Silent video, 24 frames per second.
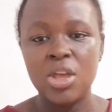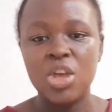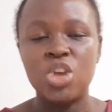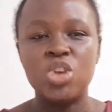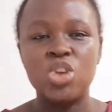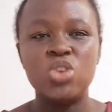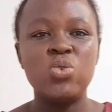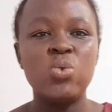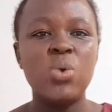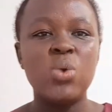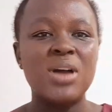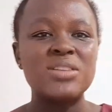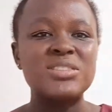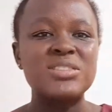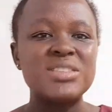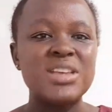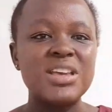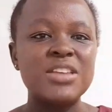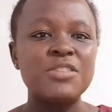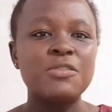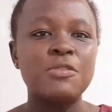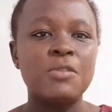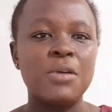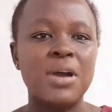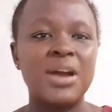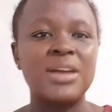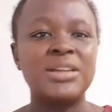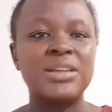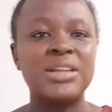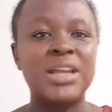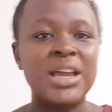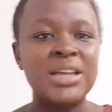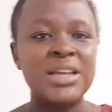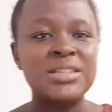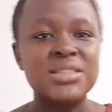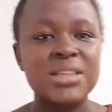You have searched for an
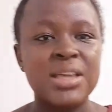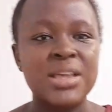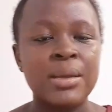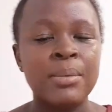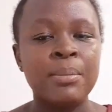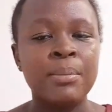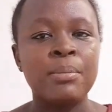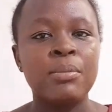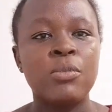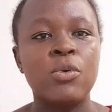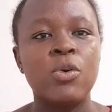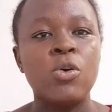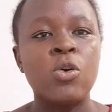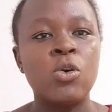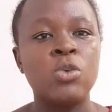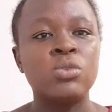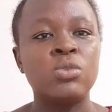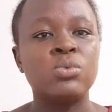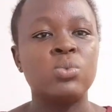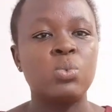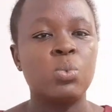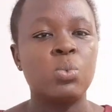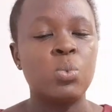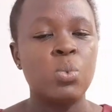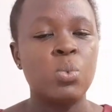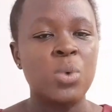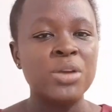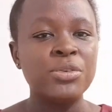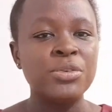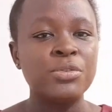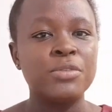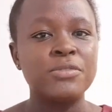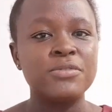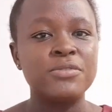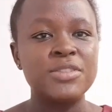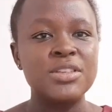item on one
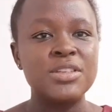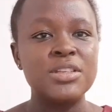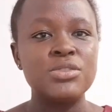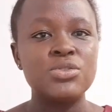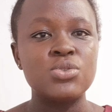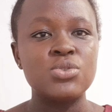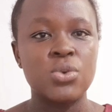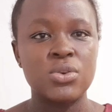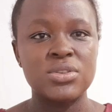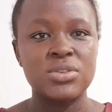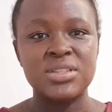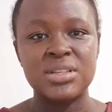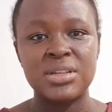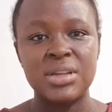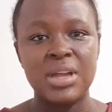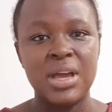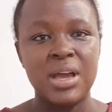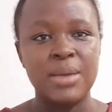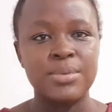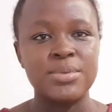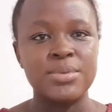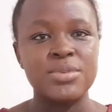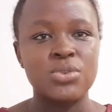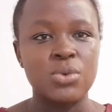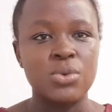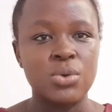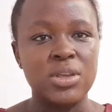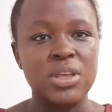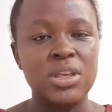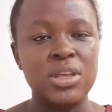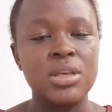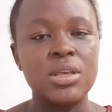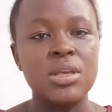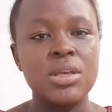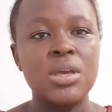of these sourcing apps, okay.